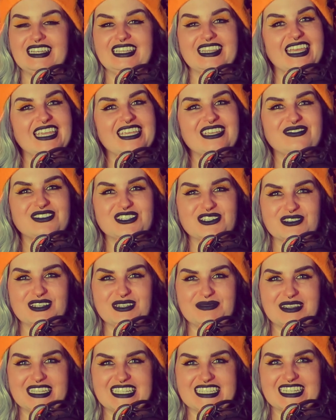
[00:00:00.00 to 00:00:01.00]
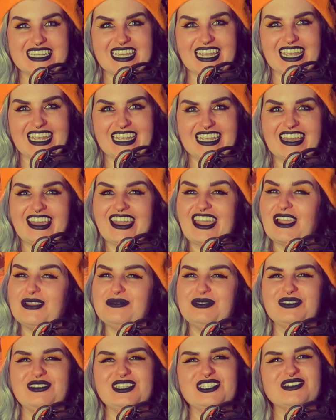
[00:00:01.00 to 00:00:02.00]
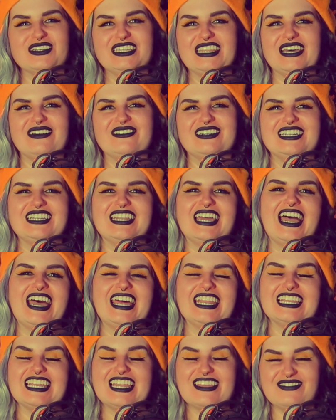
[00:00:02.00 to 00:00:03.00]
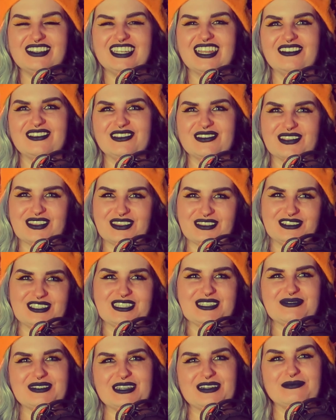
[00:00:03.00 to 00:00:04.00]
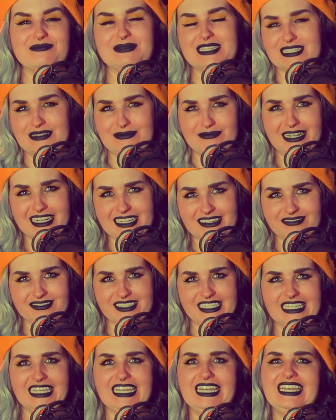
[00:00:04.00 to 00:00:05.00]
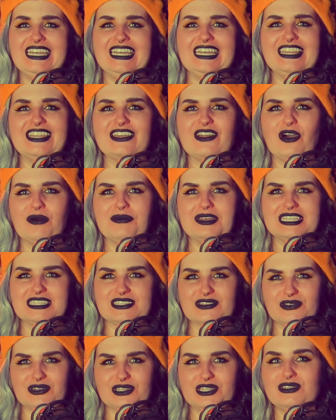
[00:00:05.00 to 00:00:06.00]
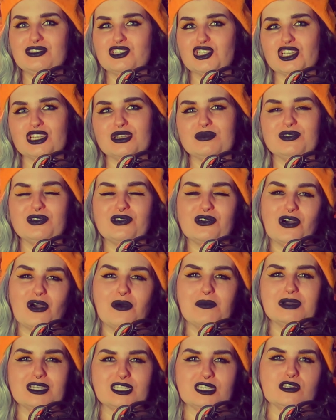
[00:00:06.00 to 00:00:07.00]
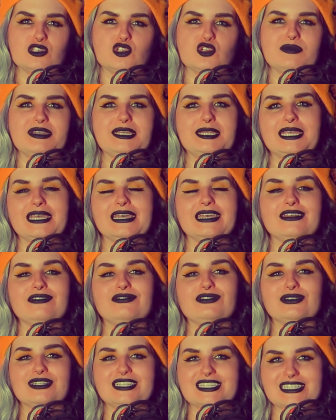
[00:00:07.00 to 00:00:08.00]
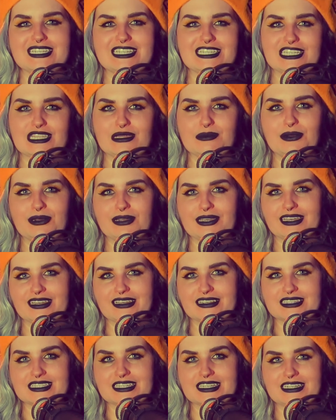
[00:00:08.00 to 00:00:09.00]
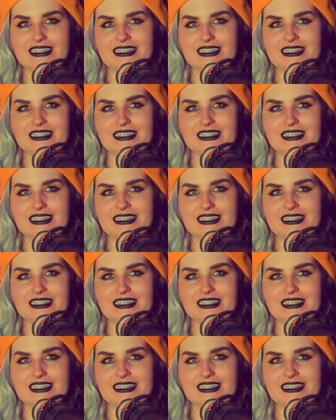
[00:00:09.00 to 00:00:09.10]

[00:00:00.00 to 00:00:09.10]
Thank you for joining me today. I hope you enjoyed that one, and let me know your thoughts about Mr. McAfee in the comments on YouTube or on my social media if you're listening to the podcast.